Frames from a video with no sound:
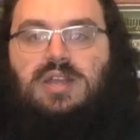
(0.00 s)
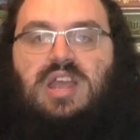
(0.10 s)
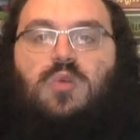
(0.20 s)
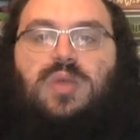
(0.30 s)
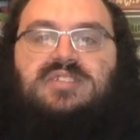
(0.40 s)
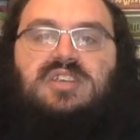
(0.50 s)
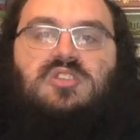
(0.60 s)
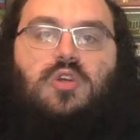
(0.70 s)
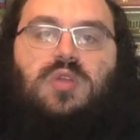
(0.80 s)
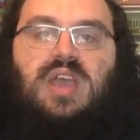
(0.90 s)
Now we actually
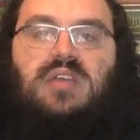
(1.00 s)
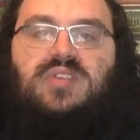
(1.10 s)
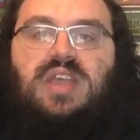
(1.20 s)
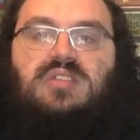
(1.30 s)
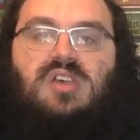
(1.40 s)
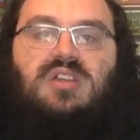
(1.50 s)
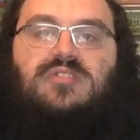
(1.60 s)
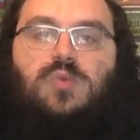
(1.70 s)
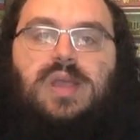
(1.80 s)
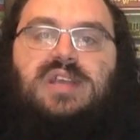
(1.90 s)
don't have a ton
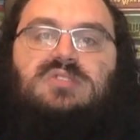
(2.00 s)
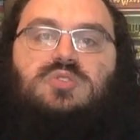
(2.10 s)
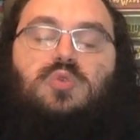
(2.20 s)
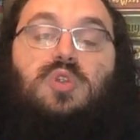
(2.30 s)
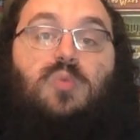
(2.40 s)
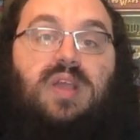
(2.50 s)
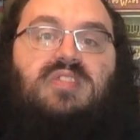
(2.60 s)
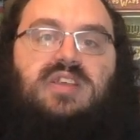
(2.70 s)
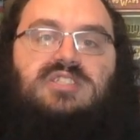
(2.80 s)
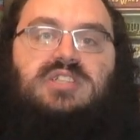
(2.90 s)
of ways to
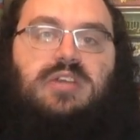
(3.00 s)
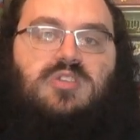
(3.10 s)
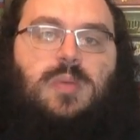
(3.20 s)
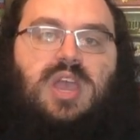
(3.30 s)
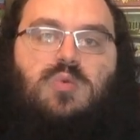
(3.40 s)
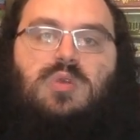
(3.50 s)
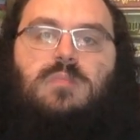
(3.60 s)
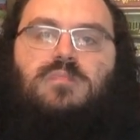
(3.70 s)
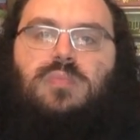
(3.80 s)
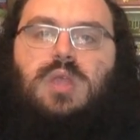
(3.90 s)
directly share the
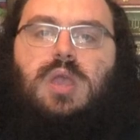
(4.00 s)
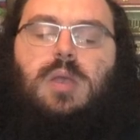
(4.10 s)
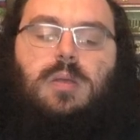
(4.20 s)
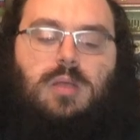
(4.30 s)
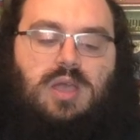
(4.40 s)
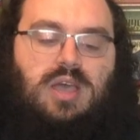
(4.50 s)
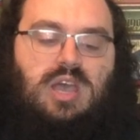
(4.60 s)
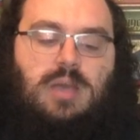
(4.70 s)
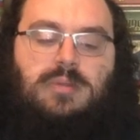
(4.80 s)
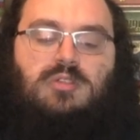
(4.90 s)
power,
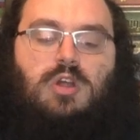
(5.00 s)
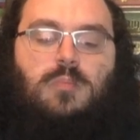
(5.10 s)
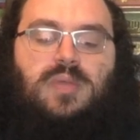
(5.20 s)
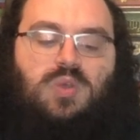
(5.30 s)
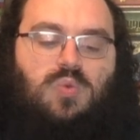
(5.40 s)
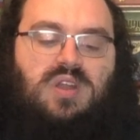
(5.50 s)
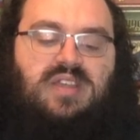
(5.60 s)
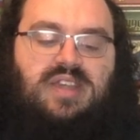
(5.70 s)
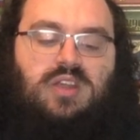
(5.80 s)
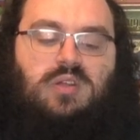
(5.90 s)
uh, but our big one
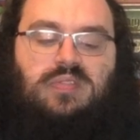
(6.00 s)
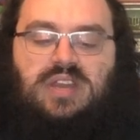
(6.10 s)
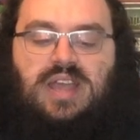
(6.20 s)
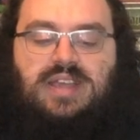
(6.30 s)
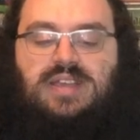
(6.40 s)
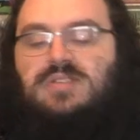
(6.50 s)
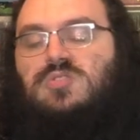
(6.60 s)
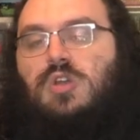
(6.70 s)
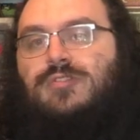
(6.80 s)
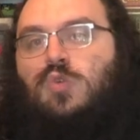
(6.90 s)
here in the deck
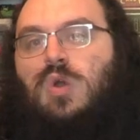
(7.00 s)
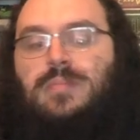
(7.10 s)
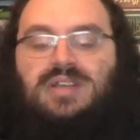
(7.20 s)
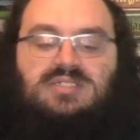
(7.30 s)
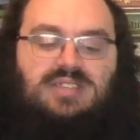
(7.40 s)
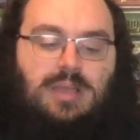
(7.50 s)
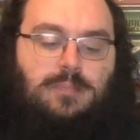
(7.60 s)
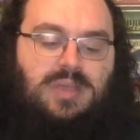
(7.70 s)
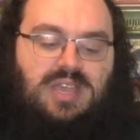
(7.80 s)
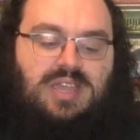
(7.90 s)
is overwhelming
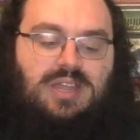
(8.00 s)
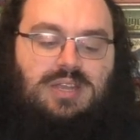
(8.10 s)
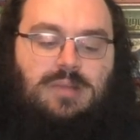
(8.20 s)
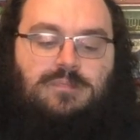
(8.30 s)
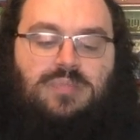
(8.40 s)
stampede.